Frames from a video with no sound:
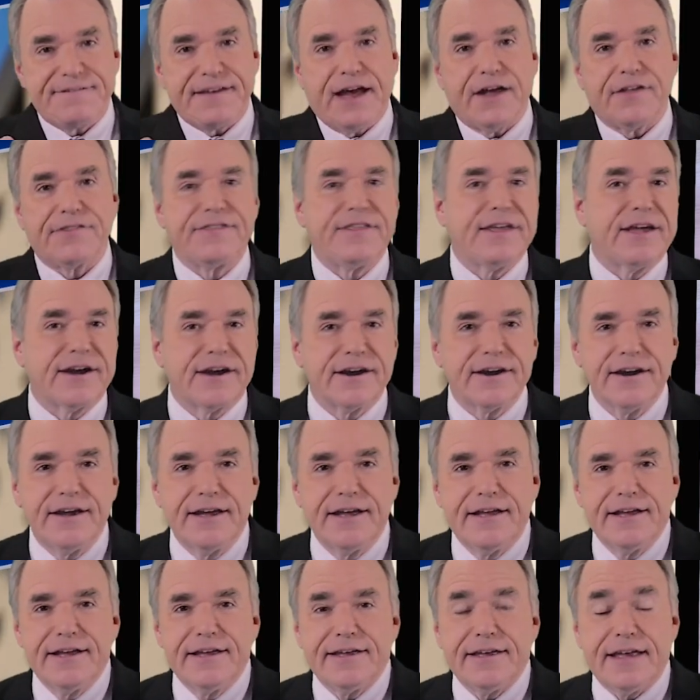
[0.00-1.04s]
out there,
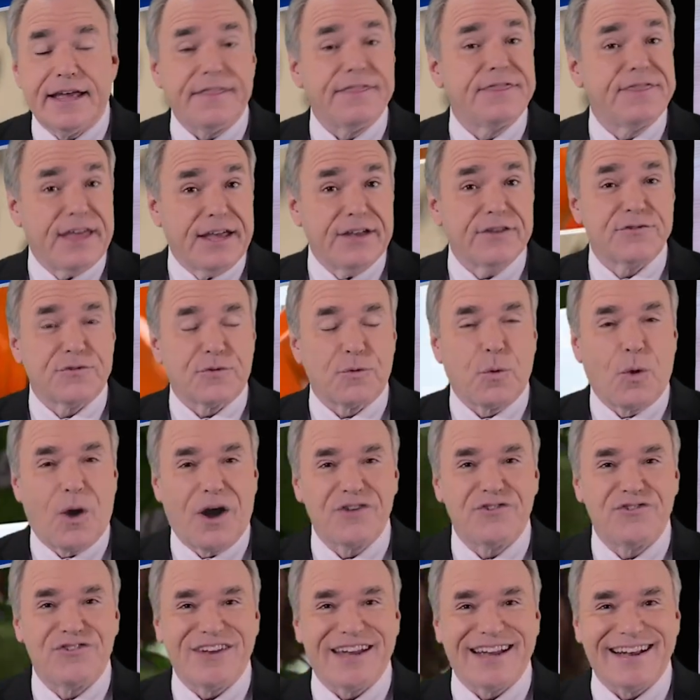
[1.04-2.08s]
and thanks for
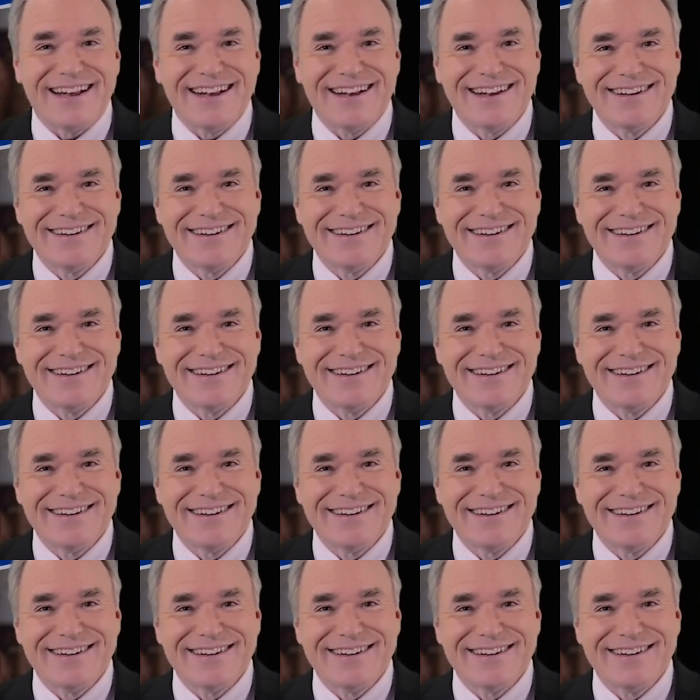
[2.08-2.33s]
watching.